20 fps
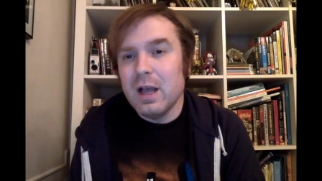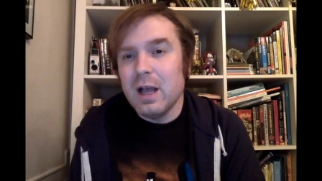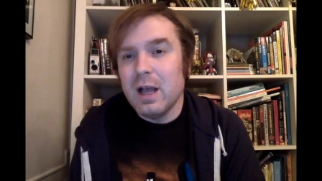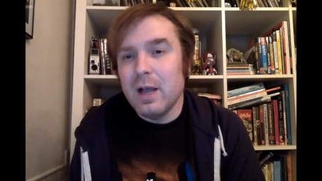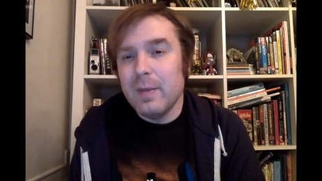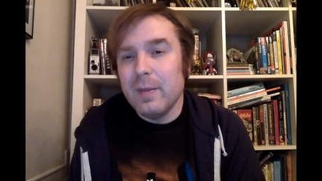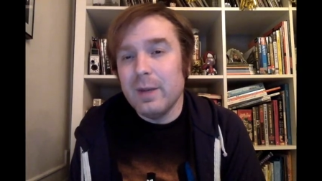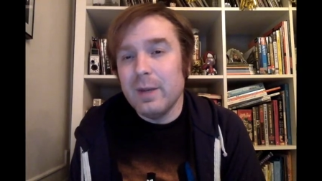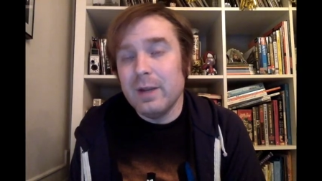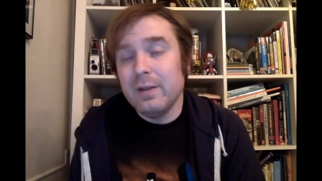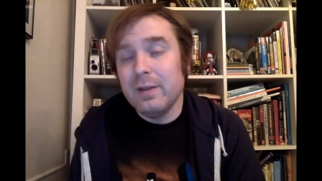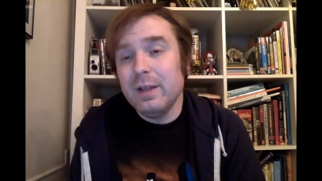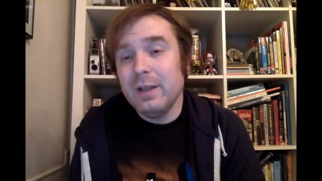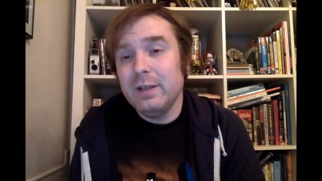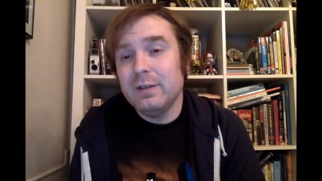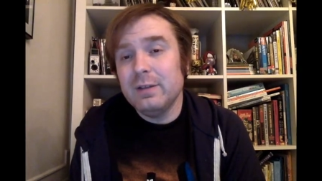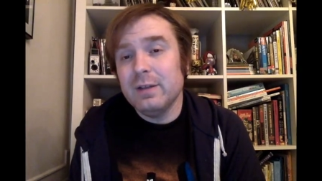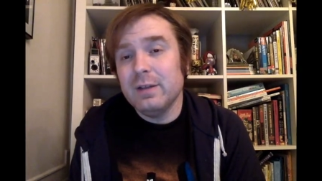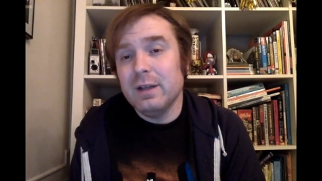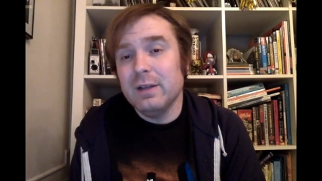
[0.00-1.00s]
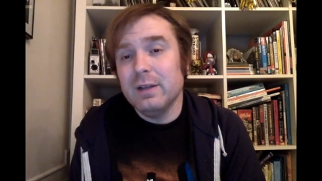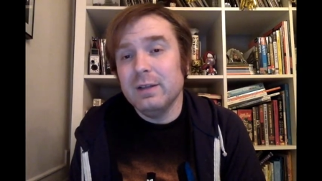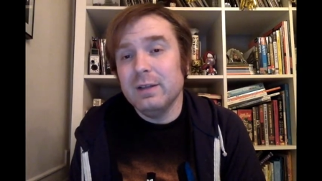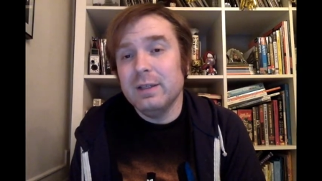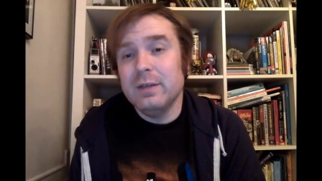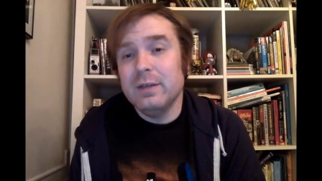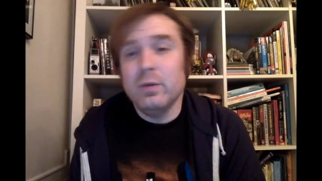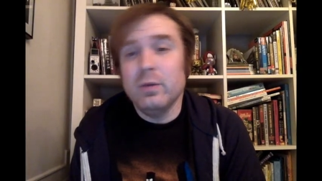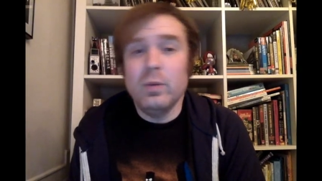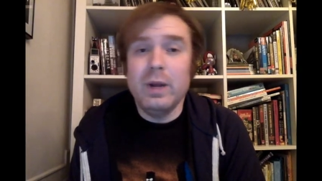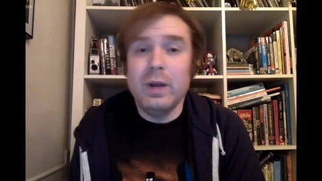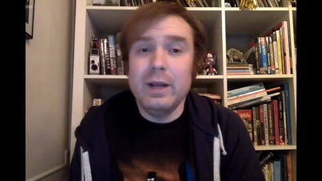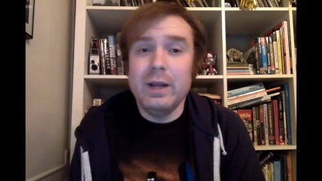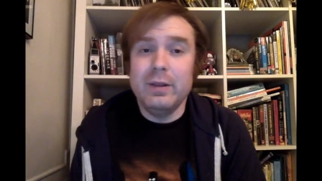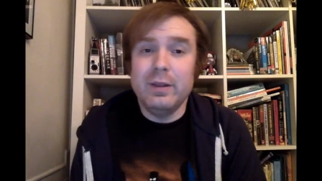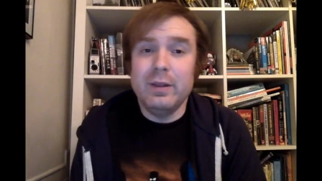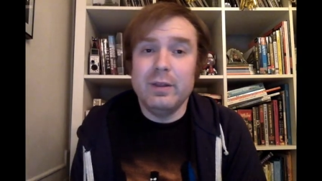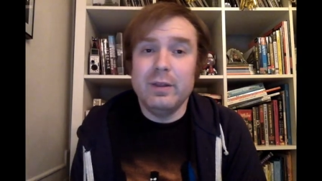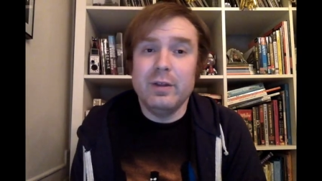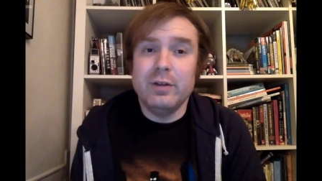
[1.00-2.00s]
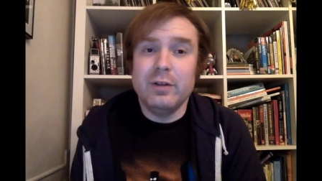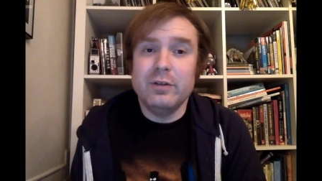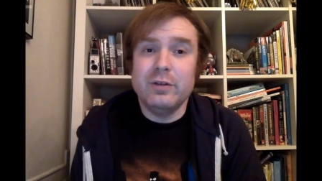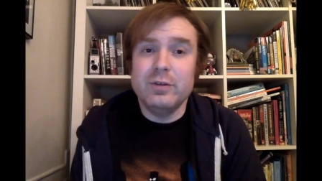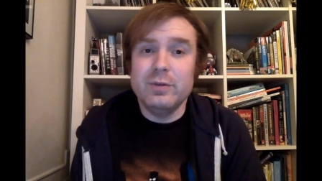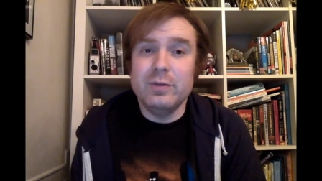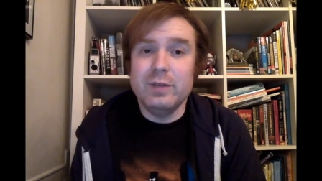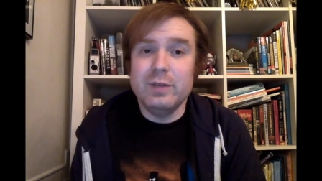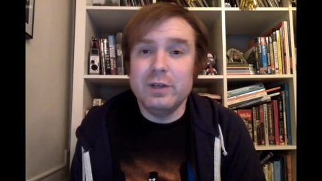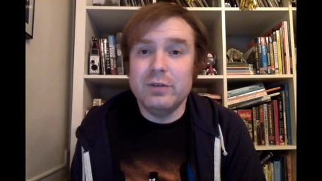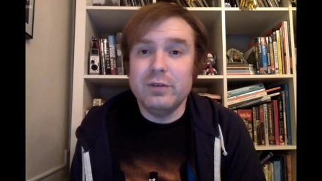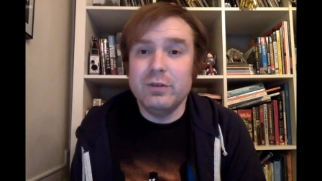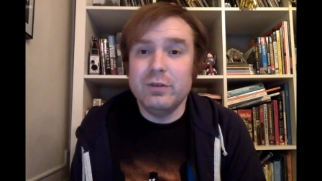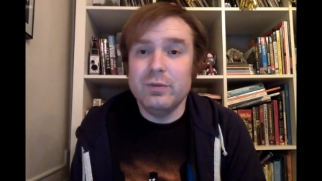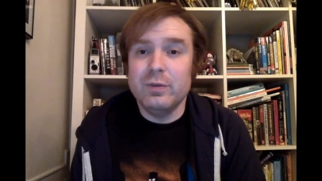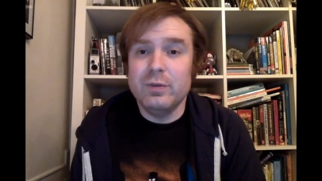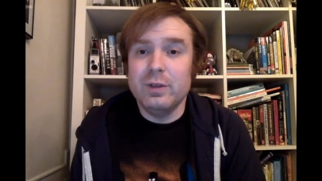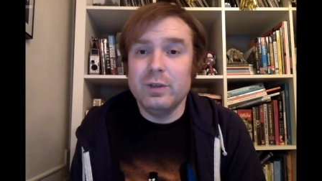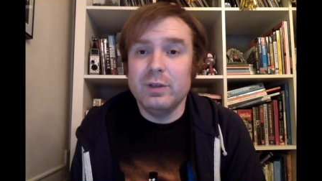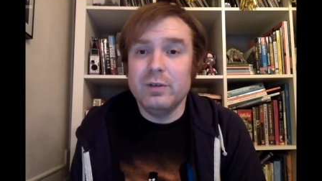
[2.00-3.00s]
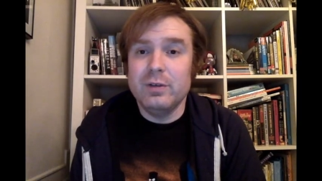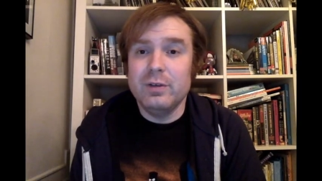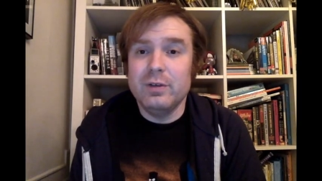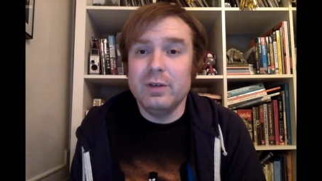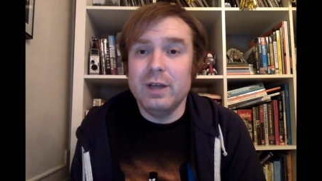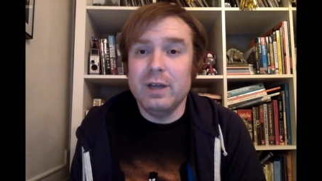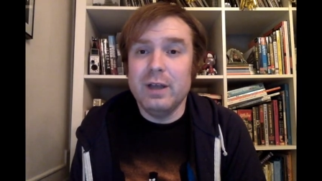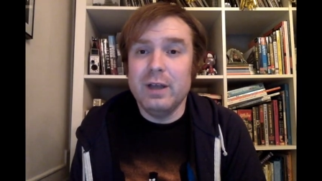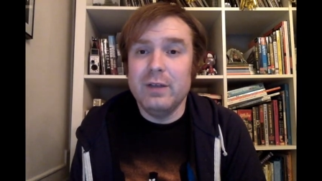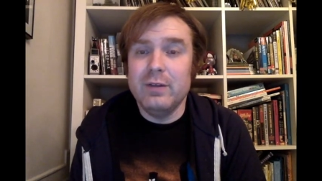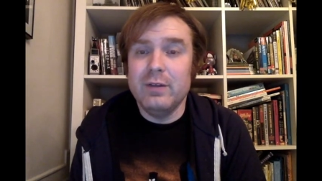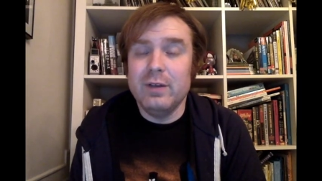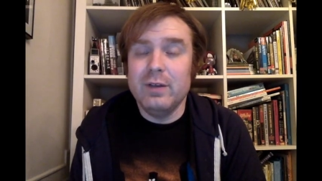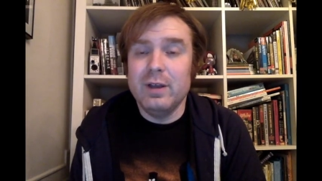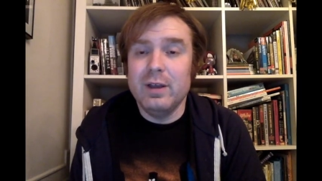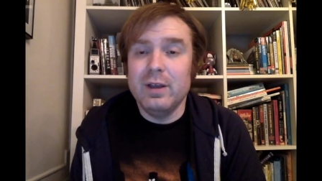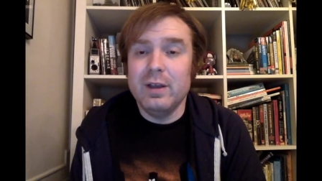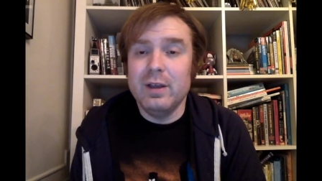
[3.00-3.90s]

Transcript: And I liked Lena Waithe. I thought she was actually really good as